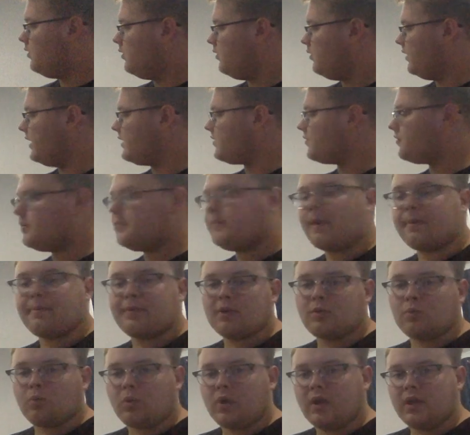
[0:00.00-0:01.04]
Let's
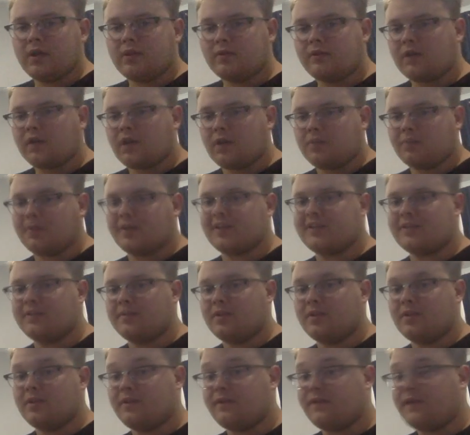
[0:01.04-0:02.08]
remember what the
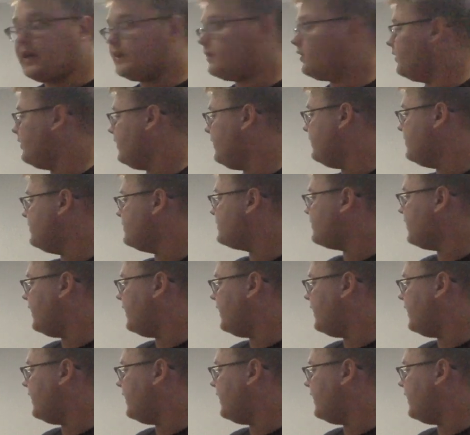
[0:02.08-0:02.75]
compressibility factor is.